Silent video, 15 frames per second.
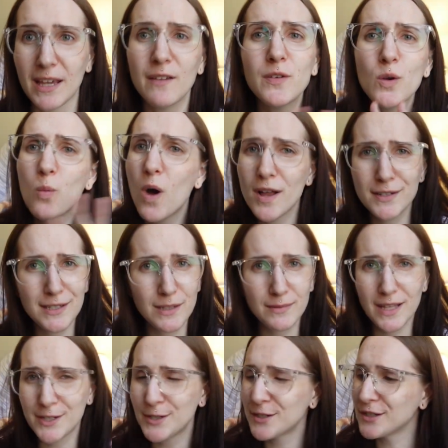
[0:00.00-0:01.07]
If you want to and
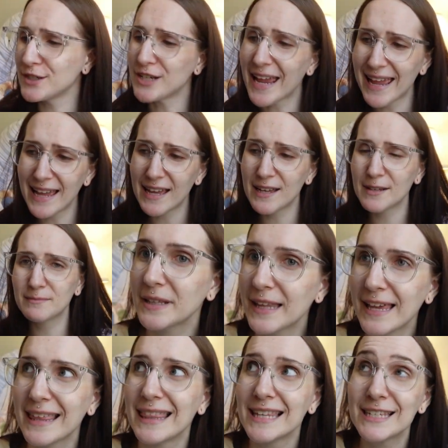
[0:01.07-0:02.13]
that's your jam, but
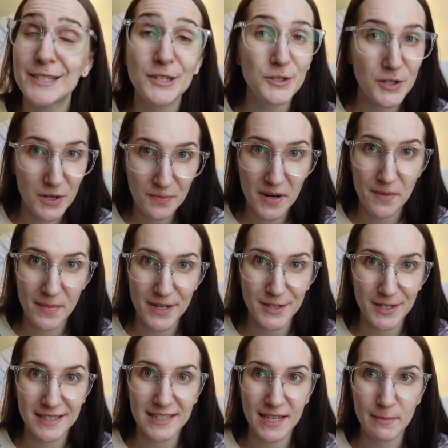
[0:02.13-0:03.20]
like this is your
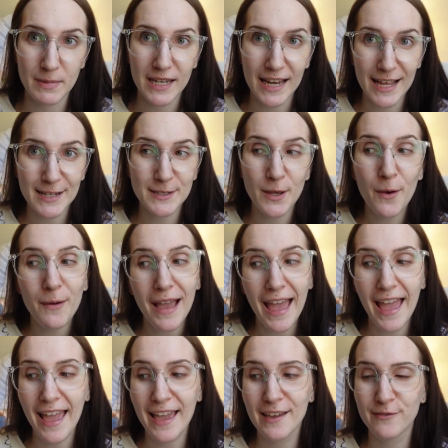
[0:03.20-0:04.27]
permission slip that it's
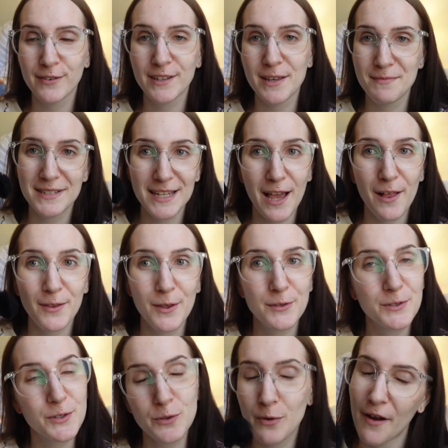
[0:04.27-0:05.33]
okay for them to get a little
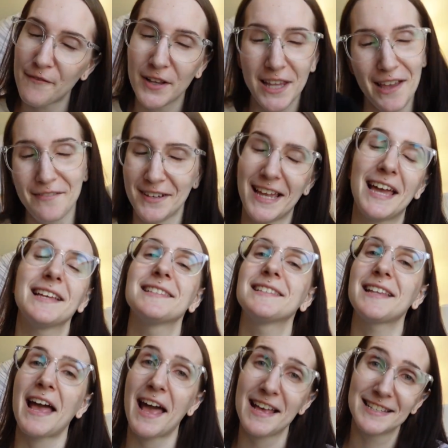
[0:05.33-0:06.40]
scruffalophagus,
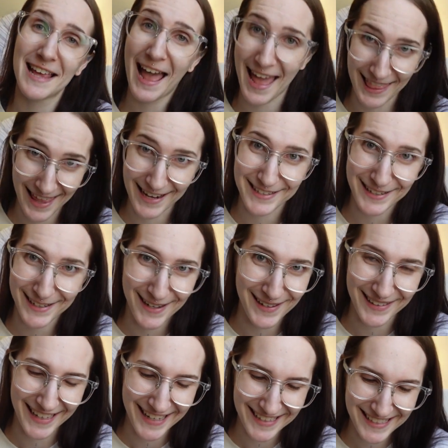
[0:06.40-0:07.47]
as I like to
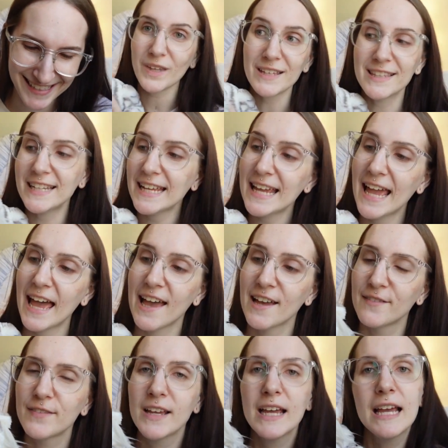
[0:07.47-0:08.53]
call it. Then I
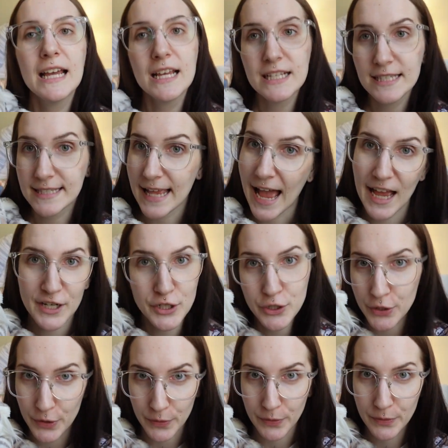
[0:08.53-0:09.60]
have
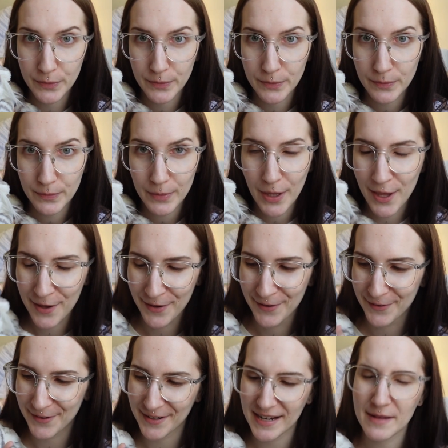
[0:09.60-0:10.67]
Sashu.
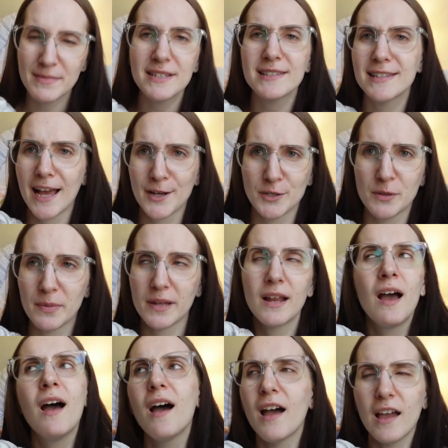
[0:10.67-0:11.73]
Her name is Sasha, but
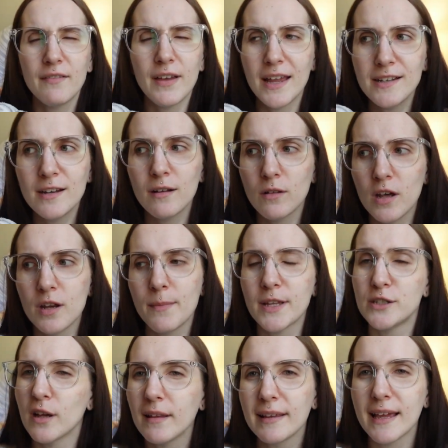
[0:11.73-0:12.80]
I've ended a lot of my
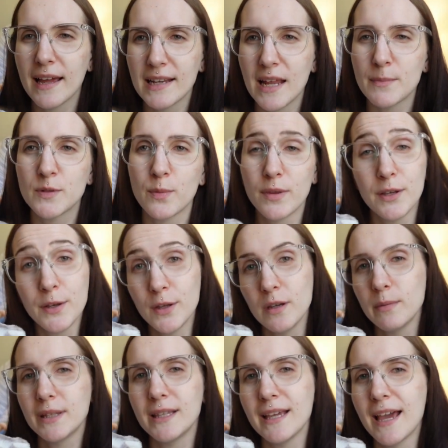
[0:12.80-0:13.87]
jellycat names with an
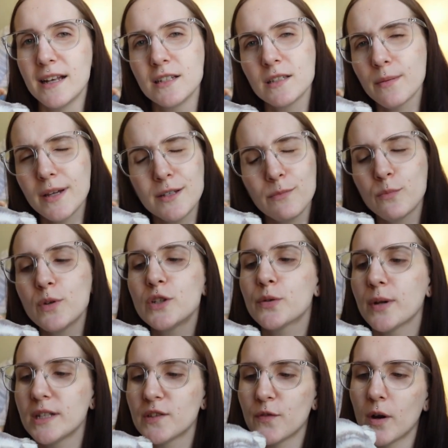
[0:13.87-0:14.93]
"u" at the end, so we
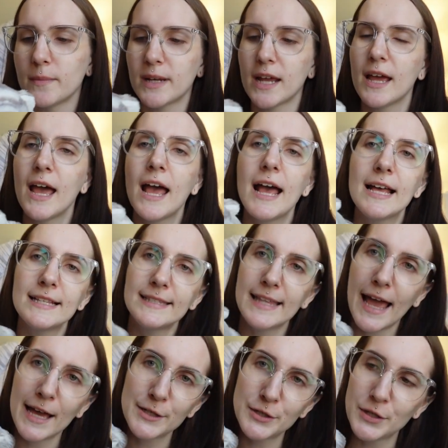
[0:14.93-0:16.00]
transformed it.
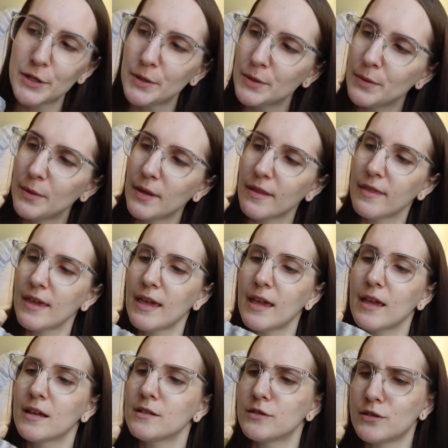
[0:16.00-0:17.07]
Sashu
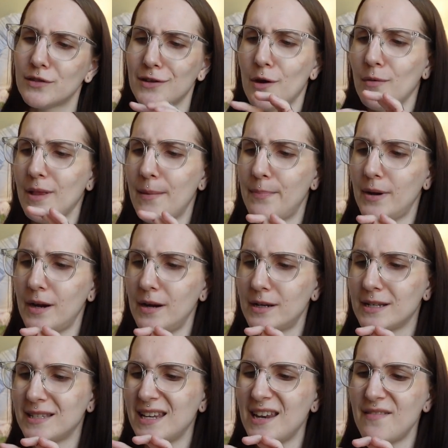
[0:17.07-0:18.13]
the snow leopard.
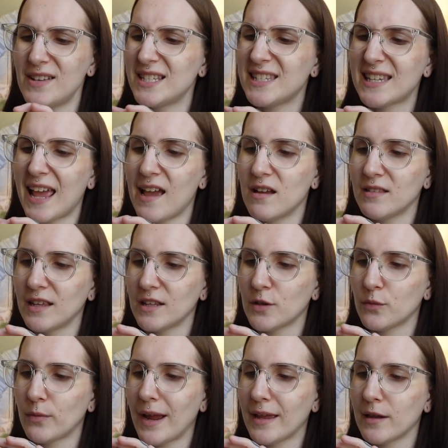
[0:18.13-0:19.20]
Does it even say on like the
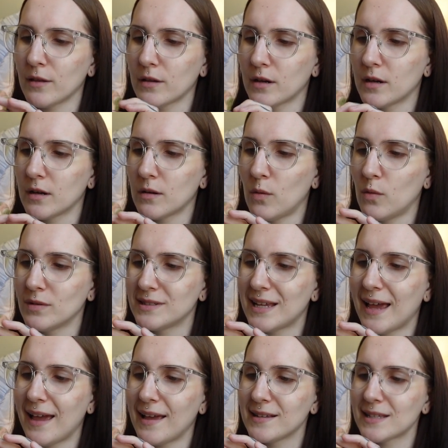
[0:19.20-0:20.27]
regular old
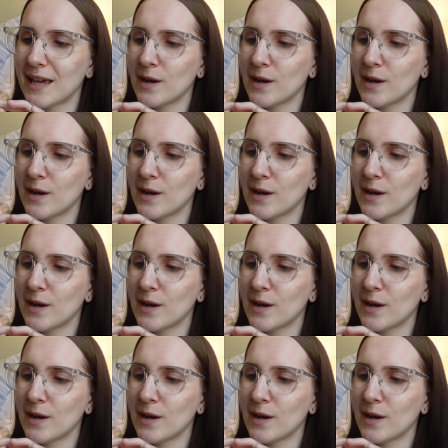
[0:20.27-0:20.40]
tags?